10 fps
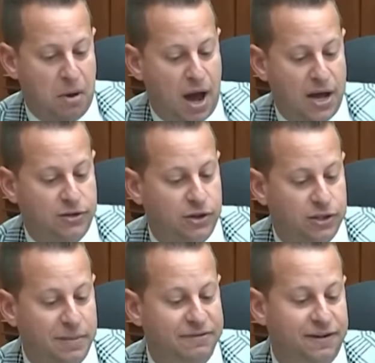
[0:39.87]
I don't know,
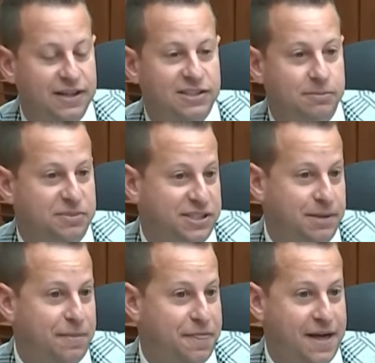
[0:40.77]
let me find some
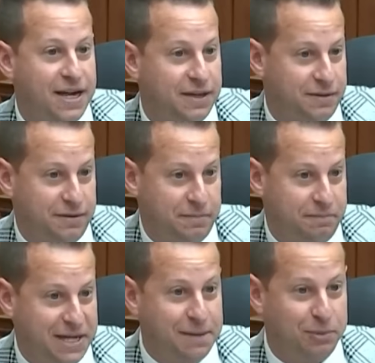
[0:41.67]
sympathetic
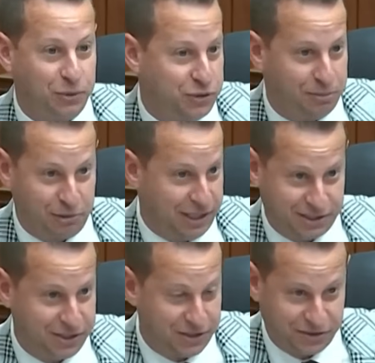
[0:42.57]
people to bring
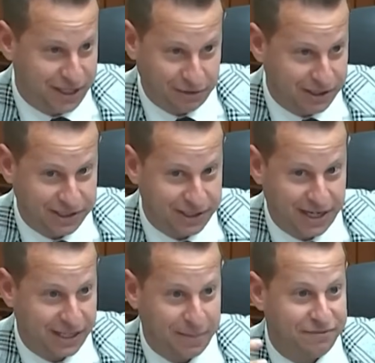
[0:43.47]
to this hearing today.
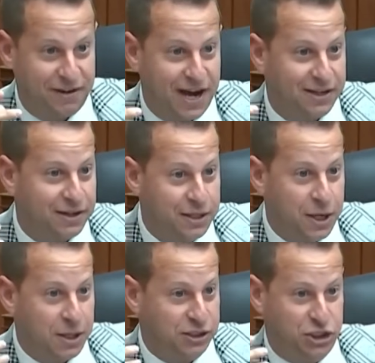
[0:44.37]
Let me find a
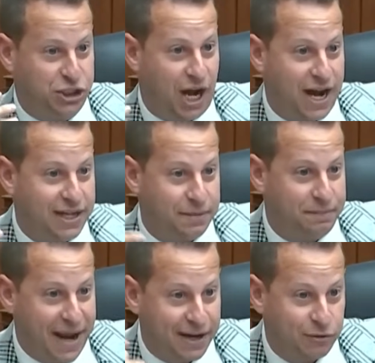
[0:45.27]
giant
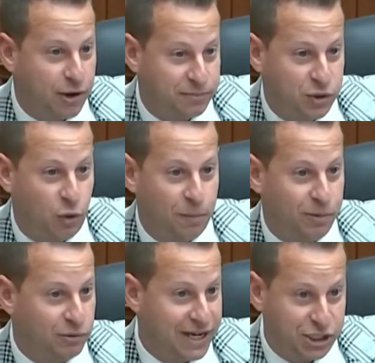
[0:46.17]
bankrupt
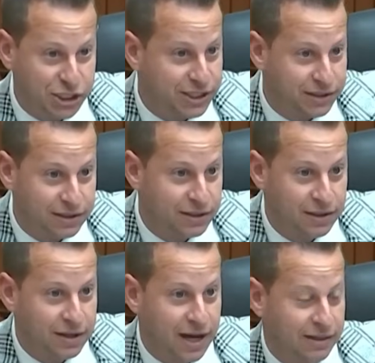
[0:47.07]
corporation.
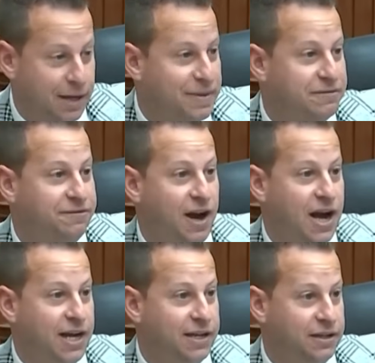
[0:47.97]
Let me
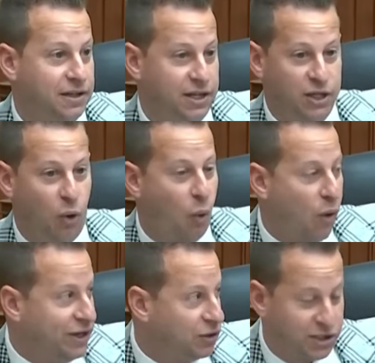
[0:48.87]
find an
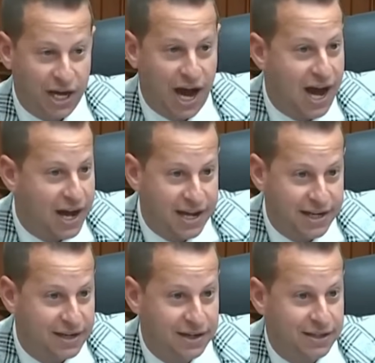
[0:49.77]
oil
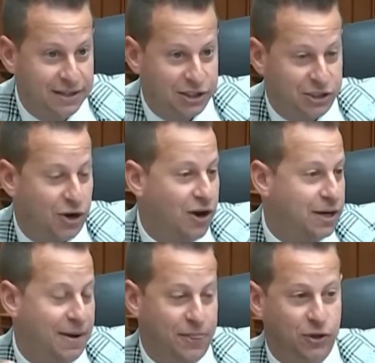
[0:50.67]
guy to talk
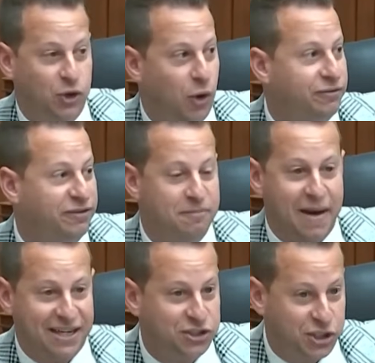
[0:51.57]
about the Gulf of
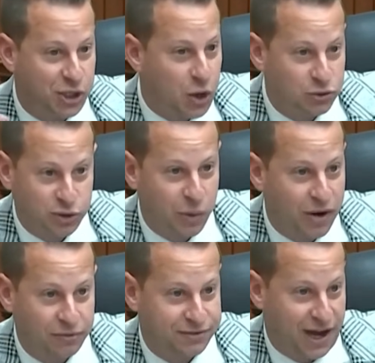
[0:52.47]
Mexico
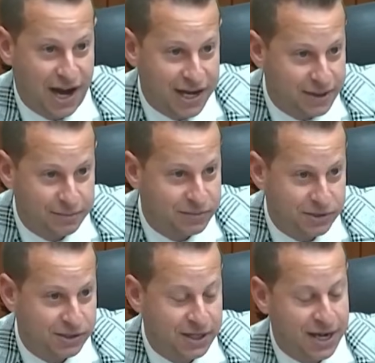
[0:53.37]
12
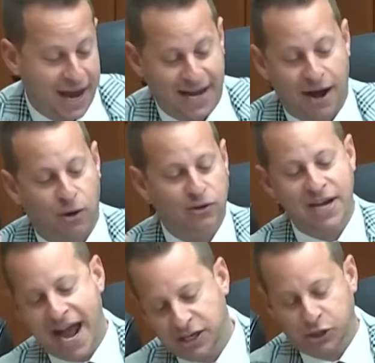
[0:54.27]
times and how our
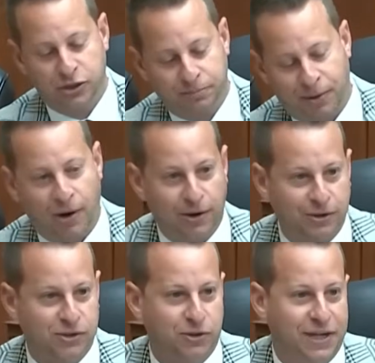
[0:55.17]
national
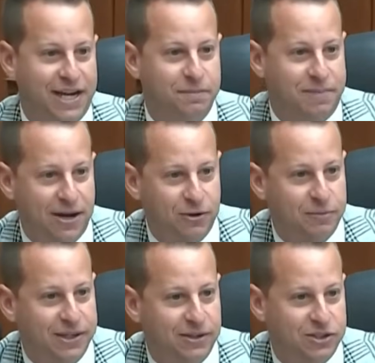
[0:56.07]
parks are getting better
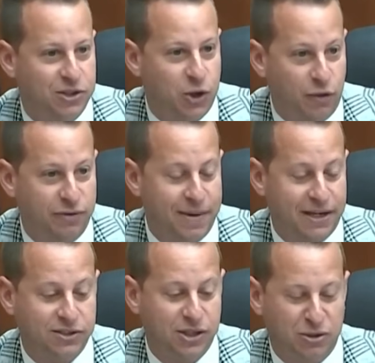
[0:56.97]
because of the Gulf of
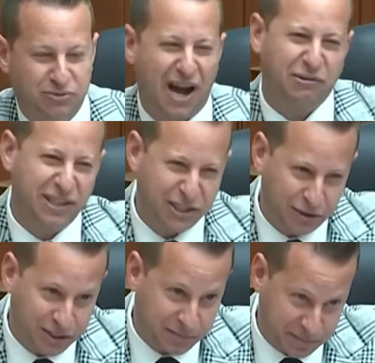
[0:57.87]
Mexico. Not really
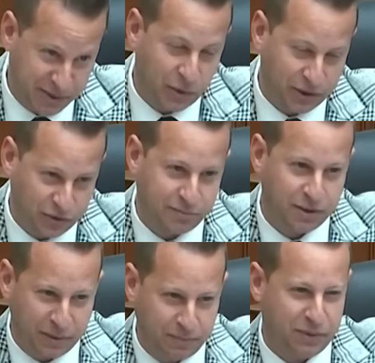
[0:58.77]
during the BP oil
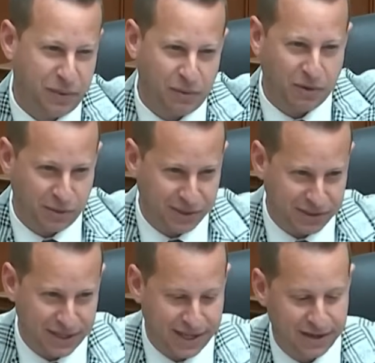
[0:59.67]
spill, but we won't go into
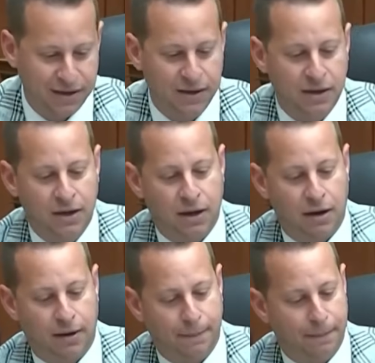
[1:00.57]

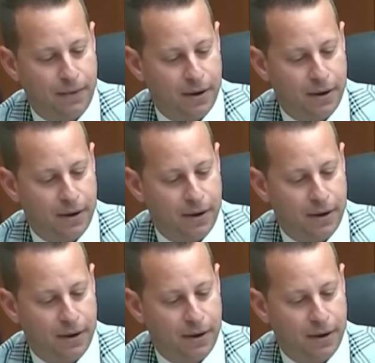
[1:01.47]
that.